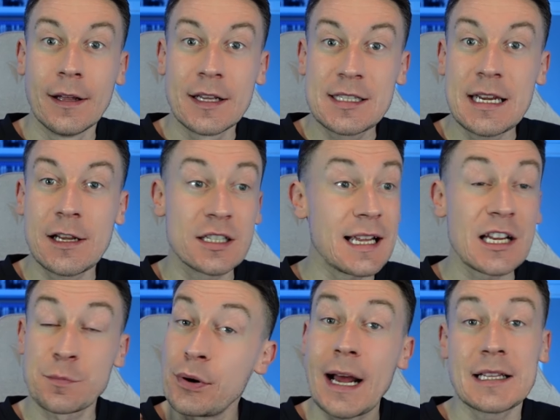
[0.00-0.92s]
See, because that's
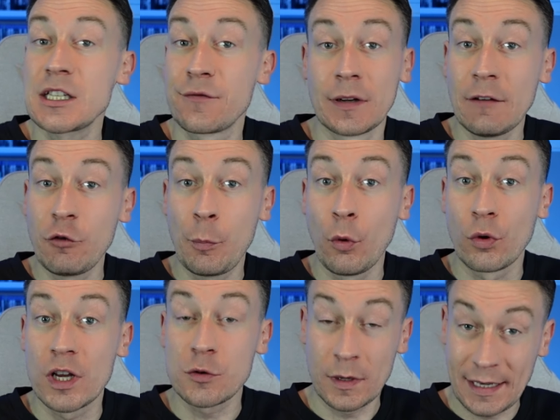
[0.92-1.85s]
practice for Liverpool,
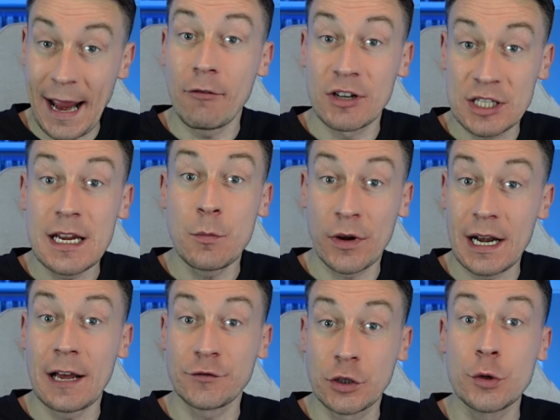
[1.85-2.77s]
because we're guaranteed we're going
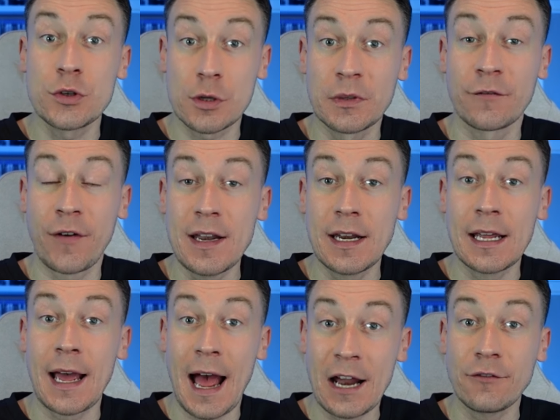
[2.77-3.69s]
to have to do some
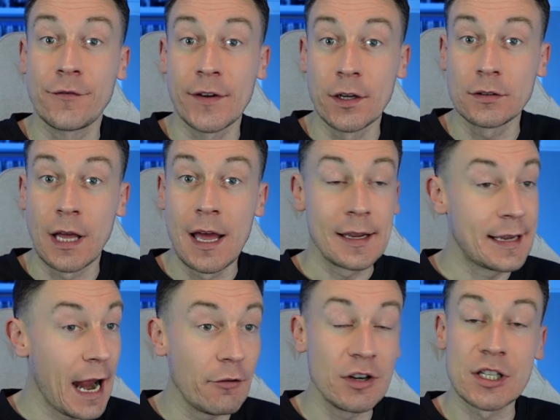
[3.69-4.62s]
defending at Anfield.
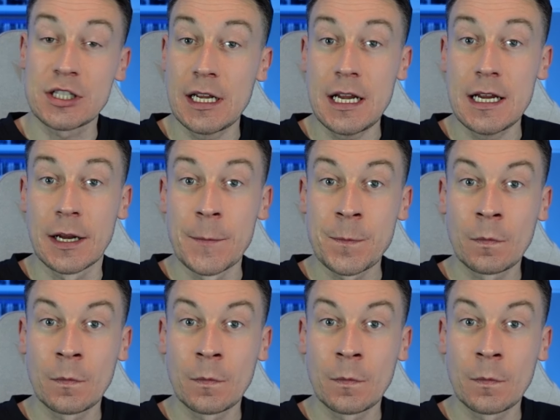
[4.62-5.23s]
Guaranteed.